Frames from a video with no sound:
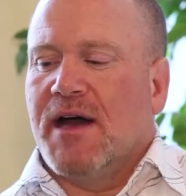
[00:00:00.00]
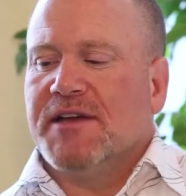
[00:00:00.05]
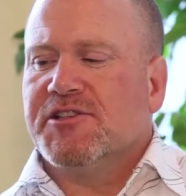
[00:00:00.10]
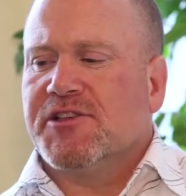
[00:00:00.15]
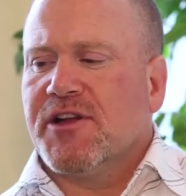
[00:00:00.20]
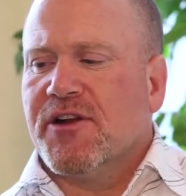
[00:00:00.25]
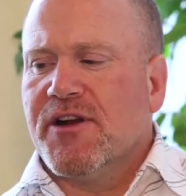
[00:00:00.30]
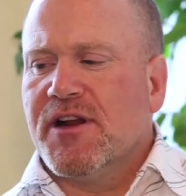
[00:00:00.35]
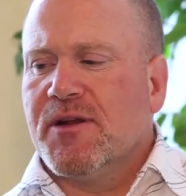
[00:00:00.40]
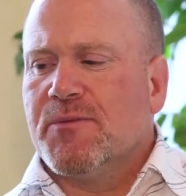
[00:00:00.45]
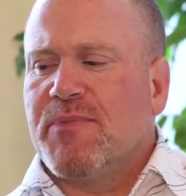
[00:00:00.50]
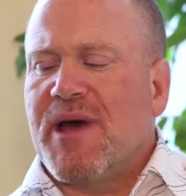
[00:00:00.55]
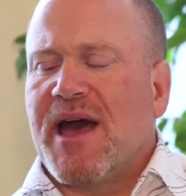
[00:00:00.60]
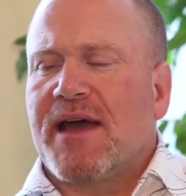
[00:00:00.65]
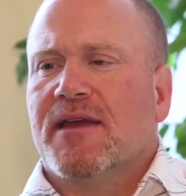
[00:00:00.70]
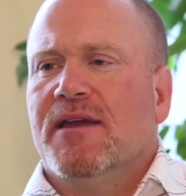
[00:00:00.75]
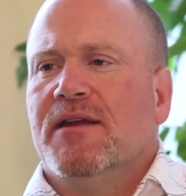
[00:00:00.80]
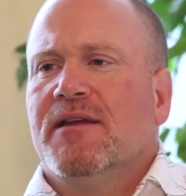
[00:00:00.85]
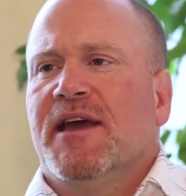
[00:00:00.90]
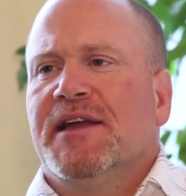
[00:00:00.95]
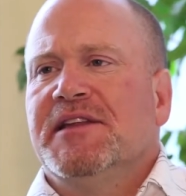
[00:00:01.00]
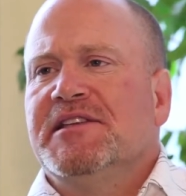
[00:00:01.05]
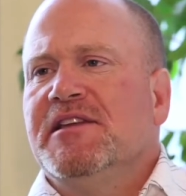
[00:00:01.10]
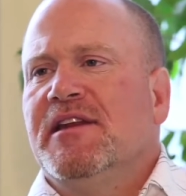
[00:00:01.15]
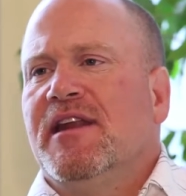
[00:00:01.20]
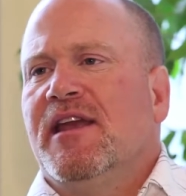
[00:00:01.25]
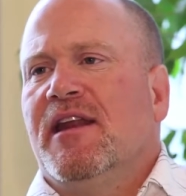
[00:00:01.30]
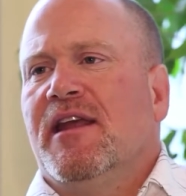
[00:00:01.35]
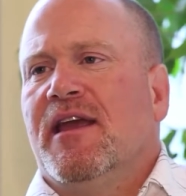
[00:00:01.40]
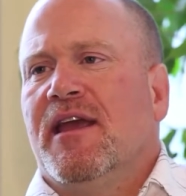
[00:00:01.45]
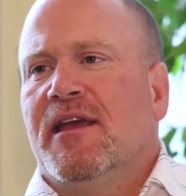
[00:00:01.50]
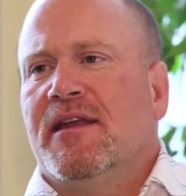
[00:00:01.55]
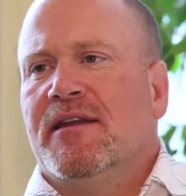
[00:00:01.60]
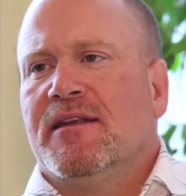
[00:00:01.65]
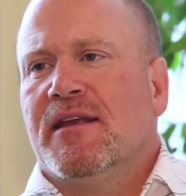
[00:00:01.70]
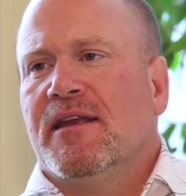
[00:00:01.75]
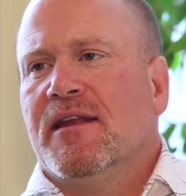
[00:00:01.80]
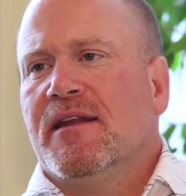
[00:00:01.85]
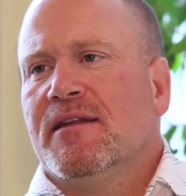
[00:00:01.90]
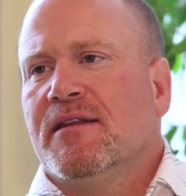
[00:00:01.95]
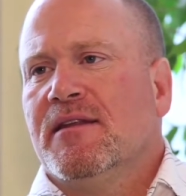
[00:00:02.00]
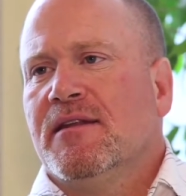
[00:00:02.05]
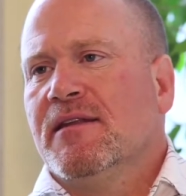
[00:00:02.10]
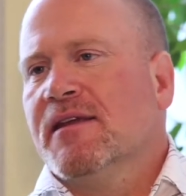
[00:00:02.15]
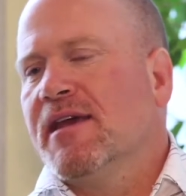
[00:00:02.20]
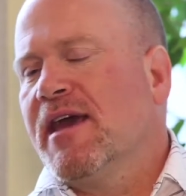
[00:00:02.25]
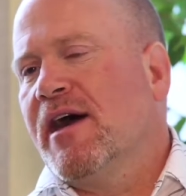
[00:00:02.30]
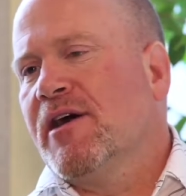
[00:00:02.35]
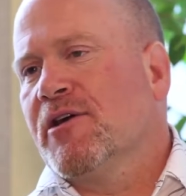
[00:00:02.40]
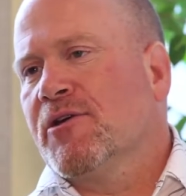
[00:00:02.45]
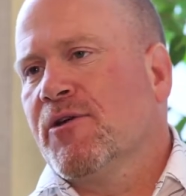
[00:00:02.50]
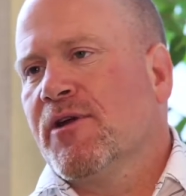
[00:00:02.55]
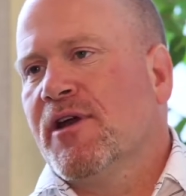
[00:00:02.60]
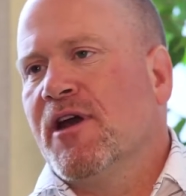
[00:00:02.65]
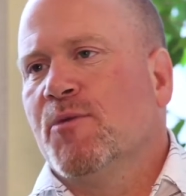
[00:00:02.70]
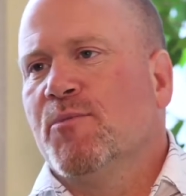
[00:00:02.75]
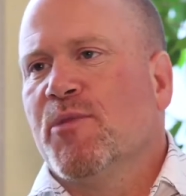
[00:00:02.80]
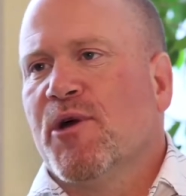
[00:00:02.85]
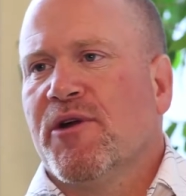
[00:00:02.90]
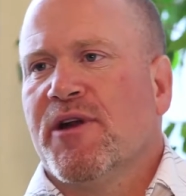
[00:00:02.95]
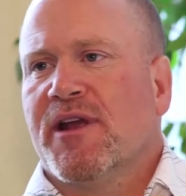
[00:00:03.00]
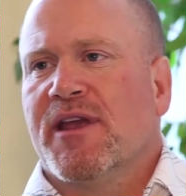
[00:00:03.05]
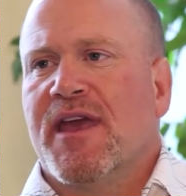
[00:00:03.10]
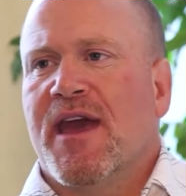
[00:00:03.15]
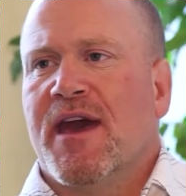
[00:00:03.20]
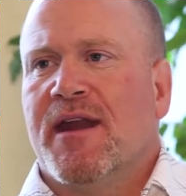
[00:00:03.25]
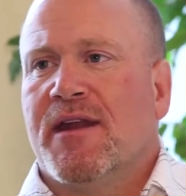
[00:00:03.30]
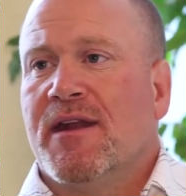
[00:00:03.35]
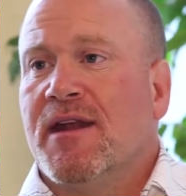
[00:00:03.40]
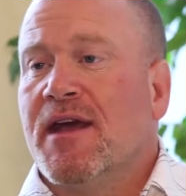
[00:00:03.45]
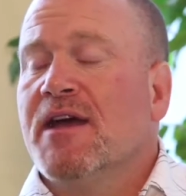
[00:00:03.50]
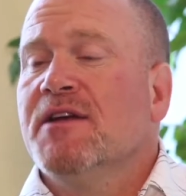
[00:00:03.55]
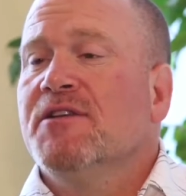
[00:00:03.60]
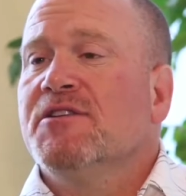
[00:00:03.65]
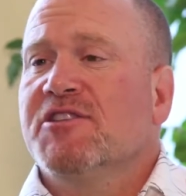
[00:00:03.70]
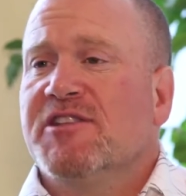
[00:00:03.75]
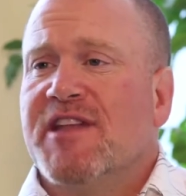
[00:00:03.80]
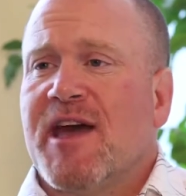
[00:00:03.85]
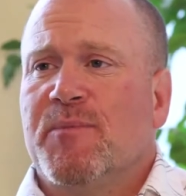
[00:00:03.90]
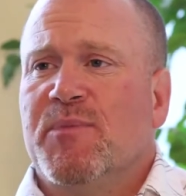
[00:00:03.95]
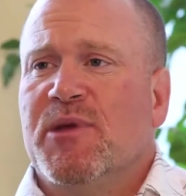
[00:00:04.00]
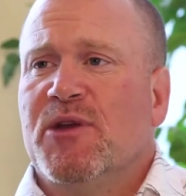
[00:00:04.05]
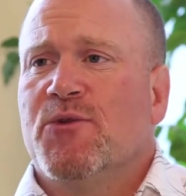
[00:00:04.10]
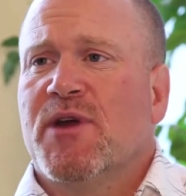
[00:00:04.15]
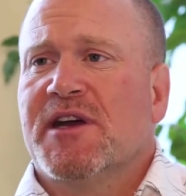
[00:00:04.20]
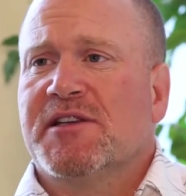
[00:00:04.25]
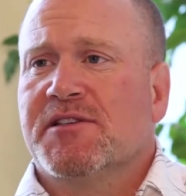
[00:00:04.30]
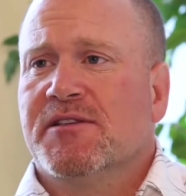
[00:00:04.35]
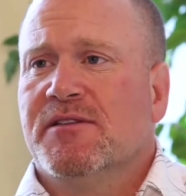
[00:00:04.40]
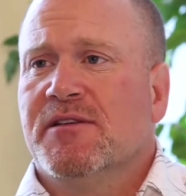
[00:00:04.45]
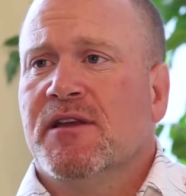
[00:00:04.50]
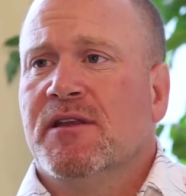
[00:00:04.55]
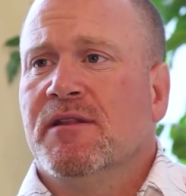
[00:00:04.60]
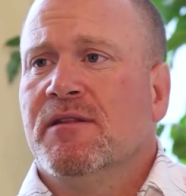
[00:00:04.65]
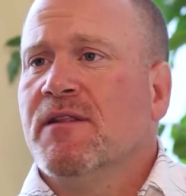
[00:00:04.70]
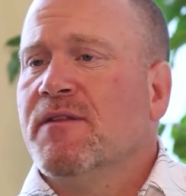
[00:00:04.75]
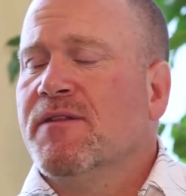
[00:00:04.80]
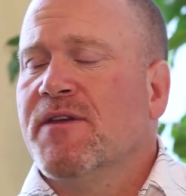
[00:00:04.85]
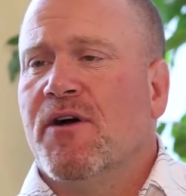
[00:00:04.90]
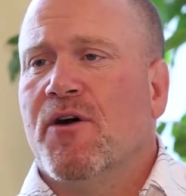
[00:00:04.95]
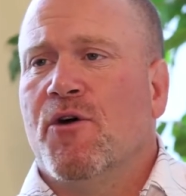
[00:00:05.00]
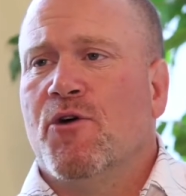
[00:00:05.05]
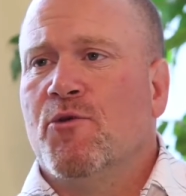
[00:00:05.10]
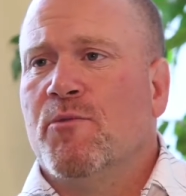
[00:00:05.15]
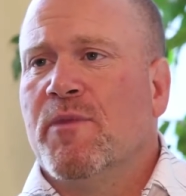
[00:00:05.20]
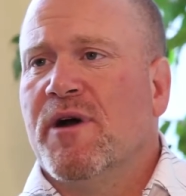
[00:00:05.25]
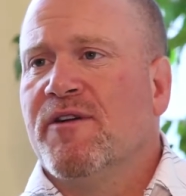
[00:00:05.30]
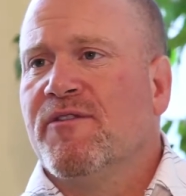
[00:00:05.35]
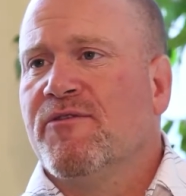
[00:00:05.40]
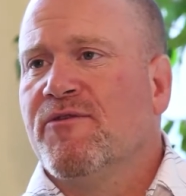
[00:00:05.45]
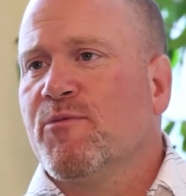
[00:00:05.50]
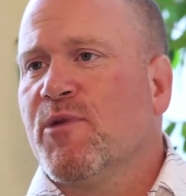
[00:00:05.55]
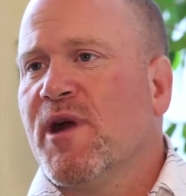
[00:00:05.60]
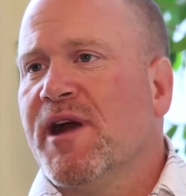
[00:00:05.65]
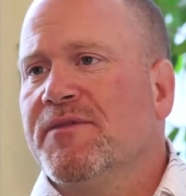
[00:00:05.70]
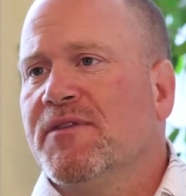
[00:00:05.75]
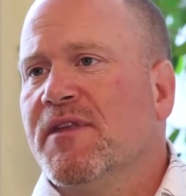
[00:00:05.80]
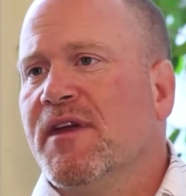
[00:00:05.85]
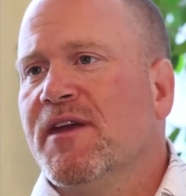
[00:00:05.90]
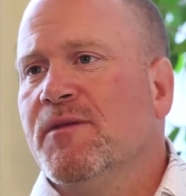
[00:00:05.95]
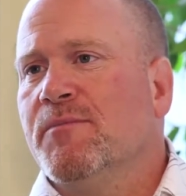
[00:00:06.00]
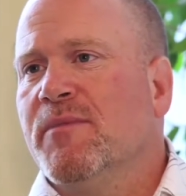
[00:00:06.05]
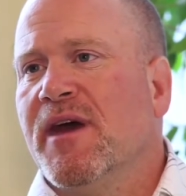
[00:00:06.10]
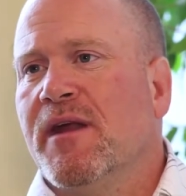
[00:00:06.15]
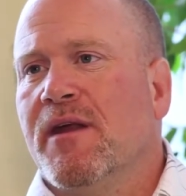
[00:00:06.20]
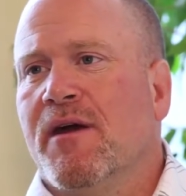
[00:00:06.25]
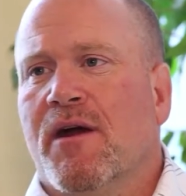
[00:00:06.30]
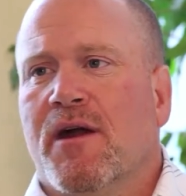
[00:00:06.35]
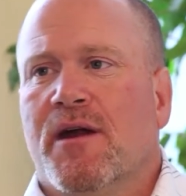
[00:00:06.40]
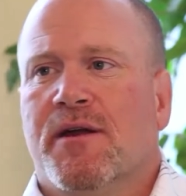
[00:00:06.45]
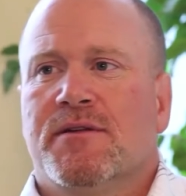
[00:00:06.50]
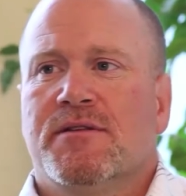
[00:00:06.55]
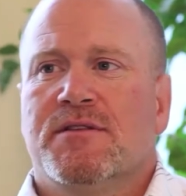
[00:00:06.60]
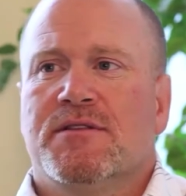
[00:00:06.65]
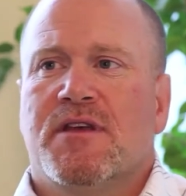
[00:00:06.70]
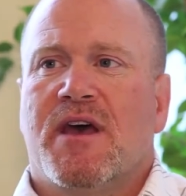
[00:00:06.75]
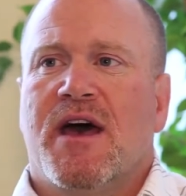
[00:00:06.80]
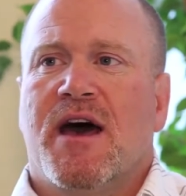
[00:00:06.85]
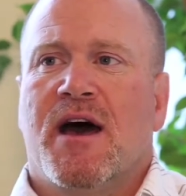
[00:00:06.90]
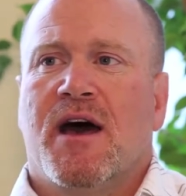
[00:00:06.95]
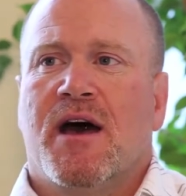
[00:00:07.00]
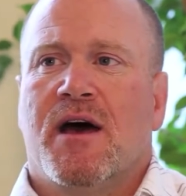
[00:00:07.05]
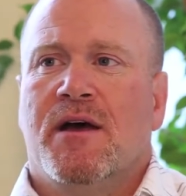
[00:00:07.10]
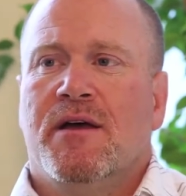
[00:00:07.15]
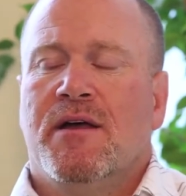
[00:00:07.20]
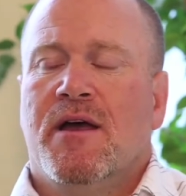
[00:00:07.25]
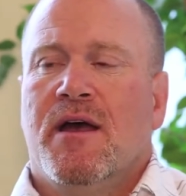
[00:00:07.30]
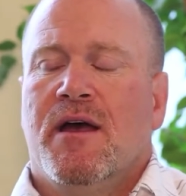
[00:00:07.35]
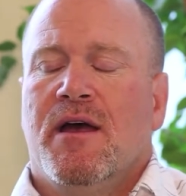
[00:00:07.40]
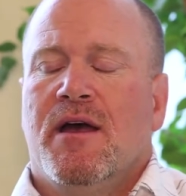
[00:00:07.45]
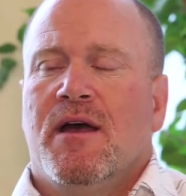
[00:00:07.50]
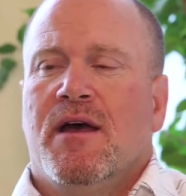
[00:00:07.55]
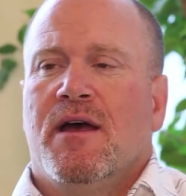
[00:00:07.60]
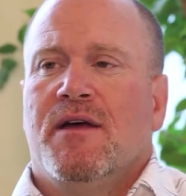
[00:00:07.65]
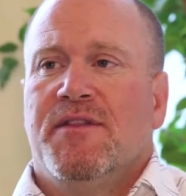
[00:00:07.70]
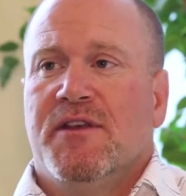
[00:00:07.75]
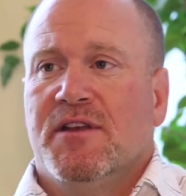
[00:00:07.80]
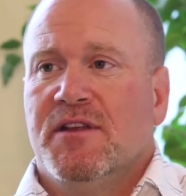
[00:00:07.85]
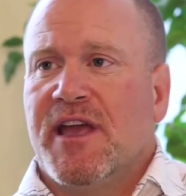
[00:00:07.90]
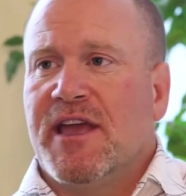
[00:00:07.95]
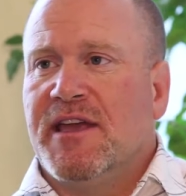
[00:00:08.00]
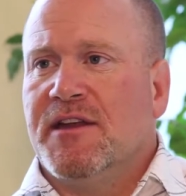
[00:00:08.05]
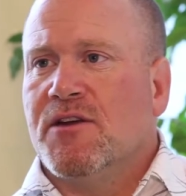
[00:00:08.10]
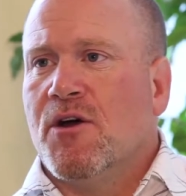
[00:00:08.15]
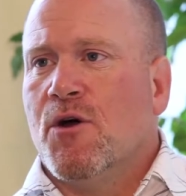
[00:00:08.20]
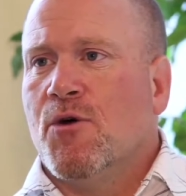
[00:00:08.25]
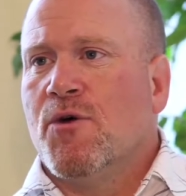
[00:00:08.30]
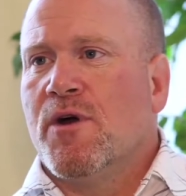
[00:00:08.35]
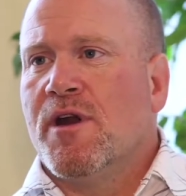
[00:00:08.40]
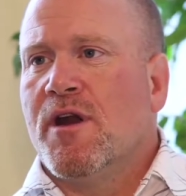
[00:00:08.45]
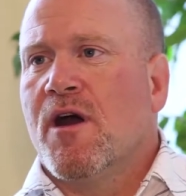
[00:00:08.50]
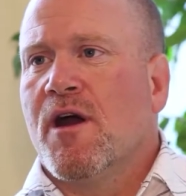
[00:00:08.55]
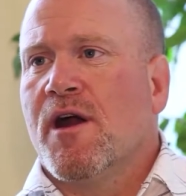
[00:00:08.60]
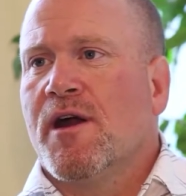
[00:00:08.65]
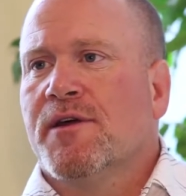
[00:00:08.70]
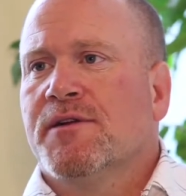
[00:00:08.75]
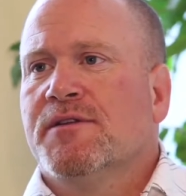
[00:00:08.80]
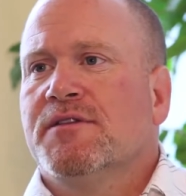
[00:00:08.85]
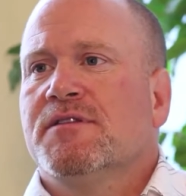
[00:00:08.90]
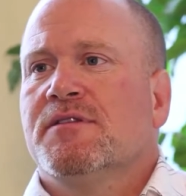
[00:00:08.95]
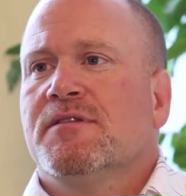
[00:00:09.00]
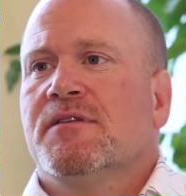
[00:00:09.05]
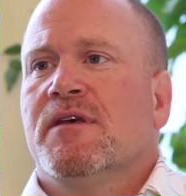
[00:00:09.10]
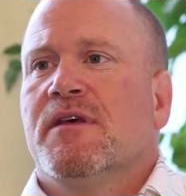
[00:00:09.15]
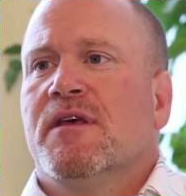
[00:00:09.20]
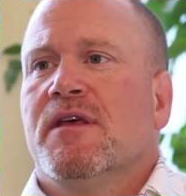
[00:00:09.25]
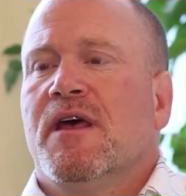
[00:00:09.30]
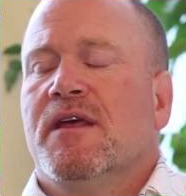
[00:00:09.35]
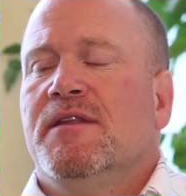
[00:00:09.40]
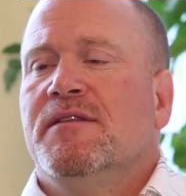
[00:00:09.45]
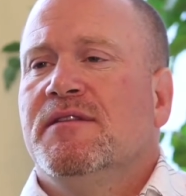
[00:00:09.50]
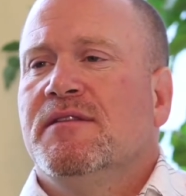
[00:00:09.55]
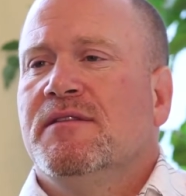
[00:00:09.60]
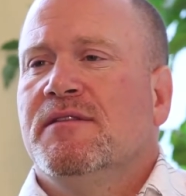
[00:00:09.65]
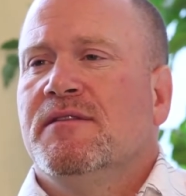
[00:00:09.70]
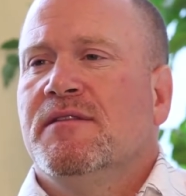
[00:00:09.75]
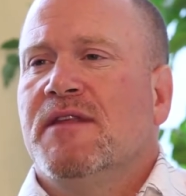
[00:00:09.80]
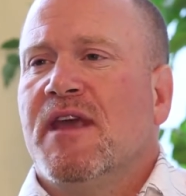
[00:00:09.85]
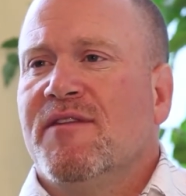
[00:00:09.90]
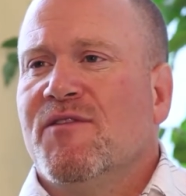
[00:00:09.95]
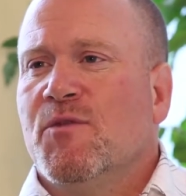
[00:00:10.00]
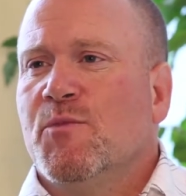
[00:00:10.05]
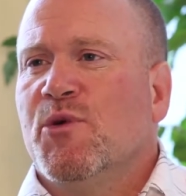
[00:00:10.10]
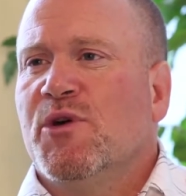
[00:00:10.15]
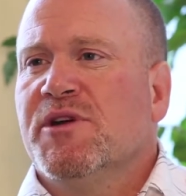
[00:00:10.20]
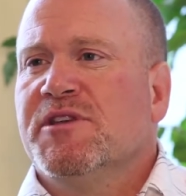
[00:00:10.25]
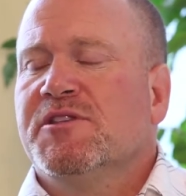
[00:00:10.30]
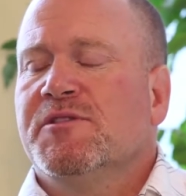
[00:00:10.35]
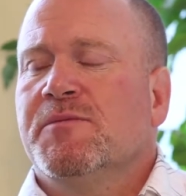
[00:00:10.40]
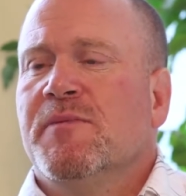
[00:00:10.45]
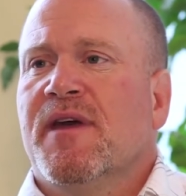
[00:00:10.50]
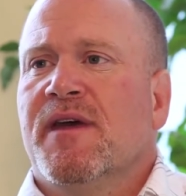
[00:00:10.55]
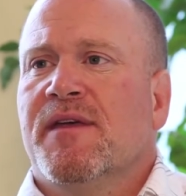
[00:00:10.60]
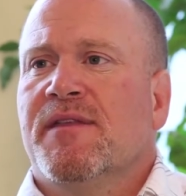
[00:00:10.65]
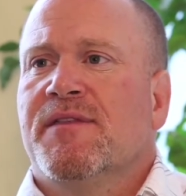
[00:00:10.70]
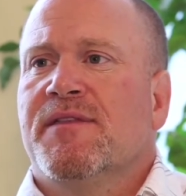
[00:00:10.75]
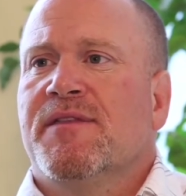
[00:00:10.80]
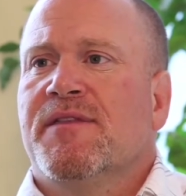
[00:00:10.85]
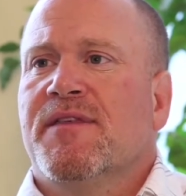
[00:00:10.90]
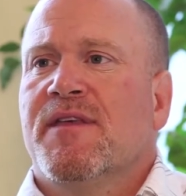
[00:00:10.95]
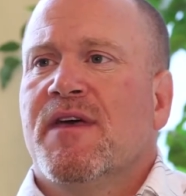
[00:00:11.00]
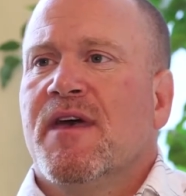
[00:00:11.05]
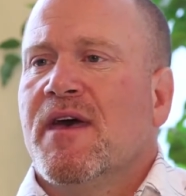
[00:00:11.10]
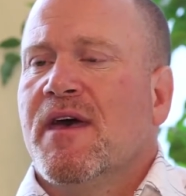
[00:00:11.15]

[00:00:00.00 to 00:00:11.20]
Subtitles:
I started back in 1988 in Calgary, Alberta, Canada. Stampede Wrestling, the home of Bret the Hitman Hart, the late Owen Hart, Davey Boy Smith.